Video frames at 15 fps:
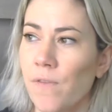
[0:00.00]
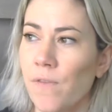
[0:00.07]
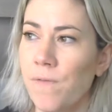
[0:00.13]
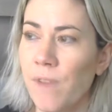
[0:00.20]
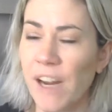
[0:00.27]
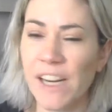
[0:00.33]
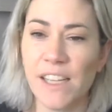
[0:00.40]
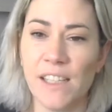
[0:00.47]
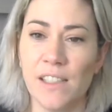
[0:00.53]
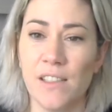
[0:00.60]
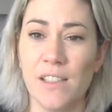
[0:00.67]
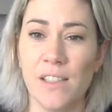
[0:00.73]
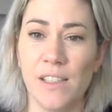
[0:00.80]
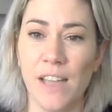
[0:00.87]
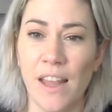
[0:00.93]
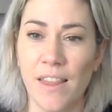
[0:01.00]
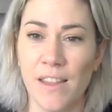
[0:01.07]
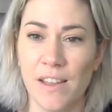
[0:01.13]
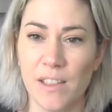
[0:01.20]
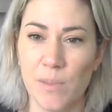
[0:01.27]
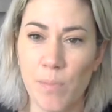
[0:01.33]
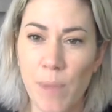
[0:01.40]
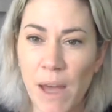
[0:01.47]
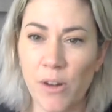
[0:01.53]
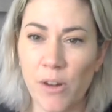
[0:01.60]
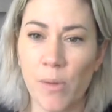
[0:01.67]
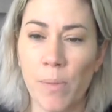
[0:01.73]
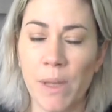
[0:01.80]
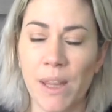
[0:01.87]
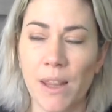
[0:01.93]
fighting to get things better.
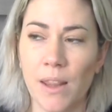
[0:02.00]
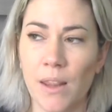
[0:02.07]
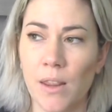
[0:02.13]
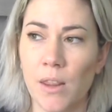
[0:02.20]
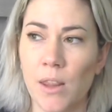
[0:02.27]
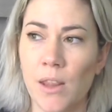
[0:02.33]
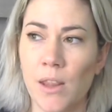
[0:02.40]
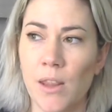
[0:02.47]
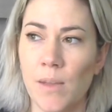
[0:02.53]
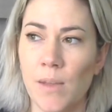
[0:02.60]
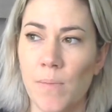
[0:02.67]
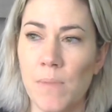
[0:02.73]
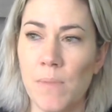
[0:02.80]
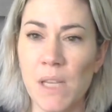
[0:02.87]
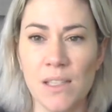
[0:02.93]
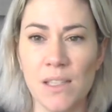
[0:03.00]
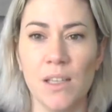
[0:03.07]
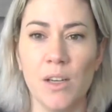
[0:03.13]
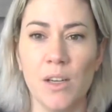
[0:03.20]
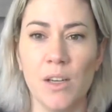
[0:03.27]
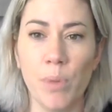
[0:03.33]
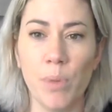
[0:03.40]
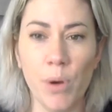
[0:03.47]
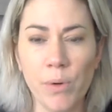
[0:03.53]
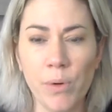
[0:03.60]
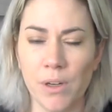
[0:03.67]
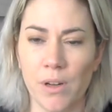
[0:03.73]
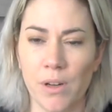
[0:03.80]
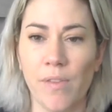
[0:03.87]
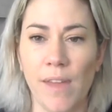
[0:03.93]
But the missing
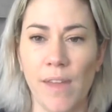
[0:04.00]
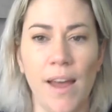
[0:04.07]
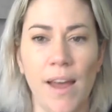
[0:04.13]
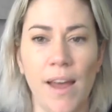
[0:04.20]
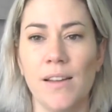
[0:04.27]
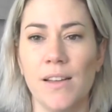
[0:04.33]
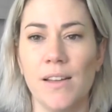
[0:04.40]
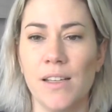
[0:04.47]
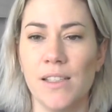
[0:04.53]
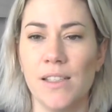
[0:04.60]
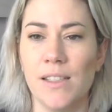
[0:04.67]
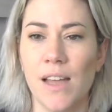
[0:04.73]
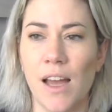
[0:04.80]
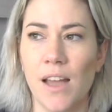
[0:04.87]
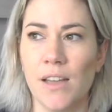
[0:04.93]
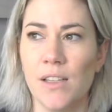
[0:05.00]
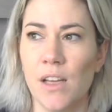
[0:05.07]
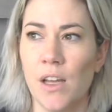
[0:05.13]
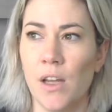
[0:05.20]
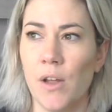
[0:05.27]
component of that is that